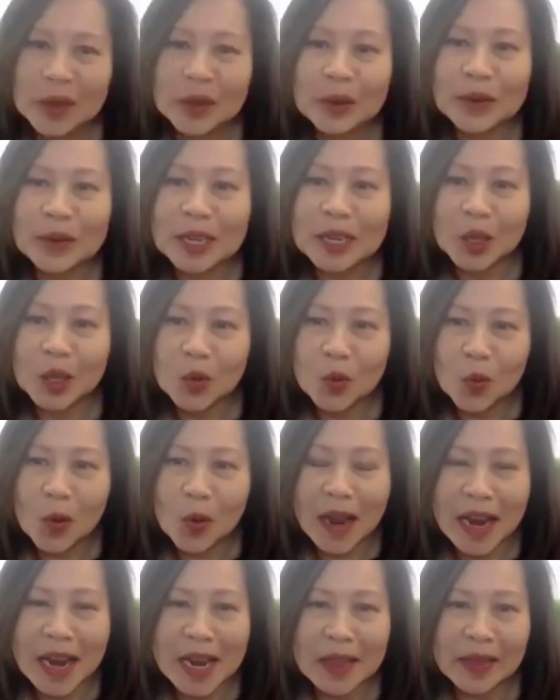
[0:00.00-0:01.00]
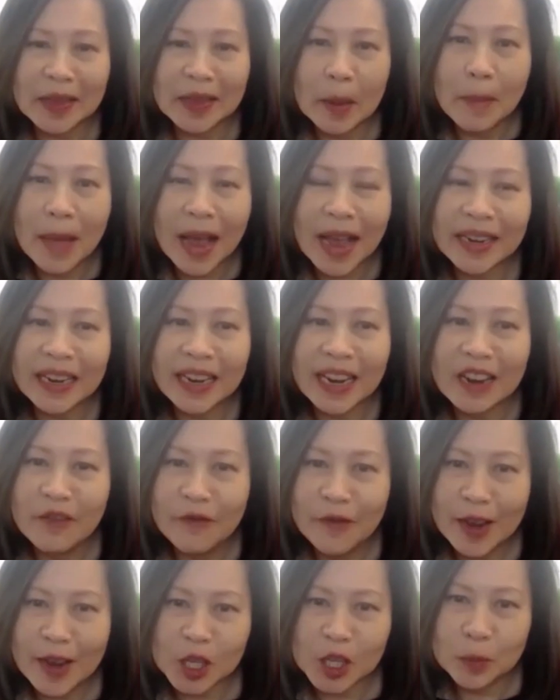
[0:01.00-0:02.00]
the reason why thematic
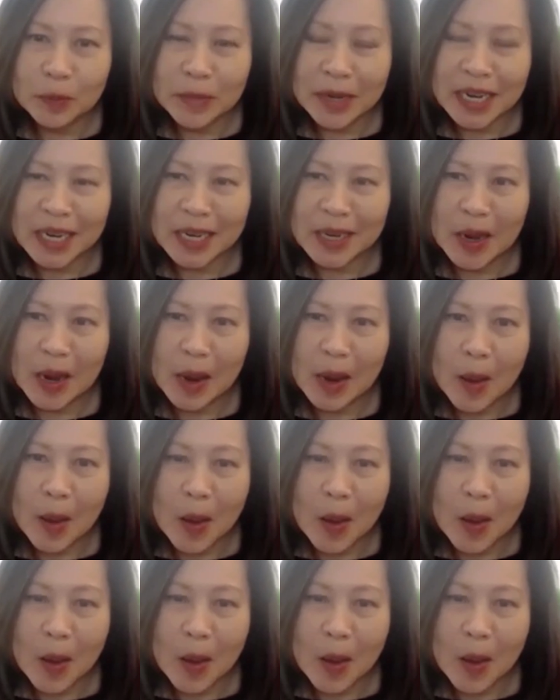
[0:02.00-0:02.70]
investment